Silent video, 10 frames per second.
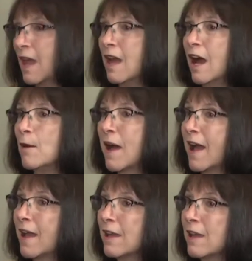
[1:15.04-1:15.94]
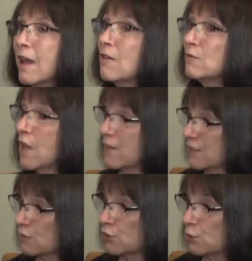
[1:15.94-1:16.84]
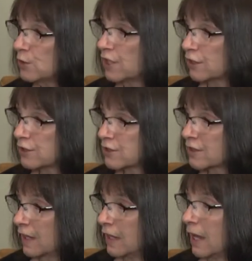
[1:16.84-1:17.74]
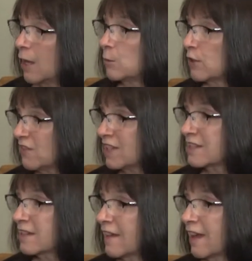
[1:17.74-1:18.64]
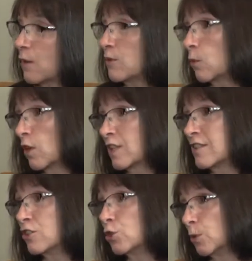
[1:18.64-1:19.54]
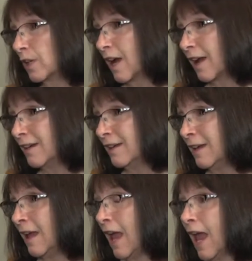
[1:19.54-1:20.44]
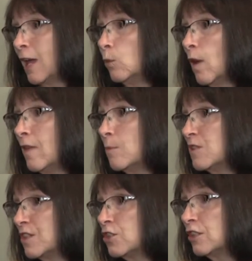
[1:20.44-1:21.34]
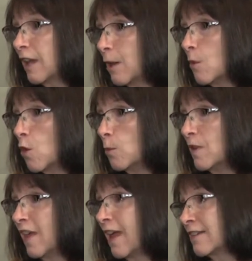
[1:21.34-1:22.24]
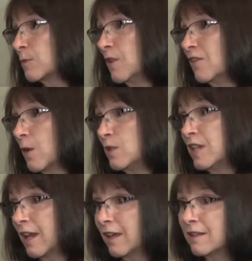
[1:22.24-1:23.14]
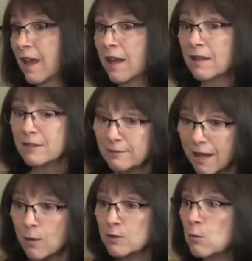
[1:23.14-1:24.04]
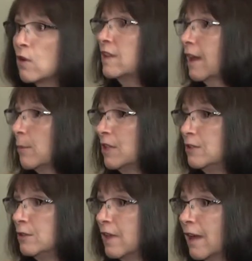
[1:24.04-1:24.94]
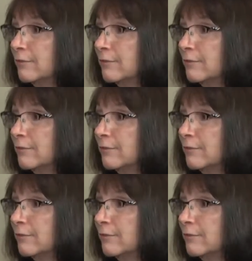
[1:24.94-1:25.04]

I have done this for 2 years, and previous to that I worked as a tour guide, and when the position came open they asked me if I would take it, and I was more than happy to do that.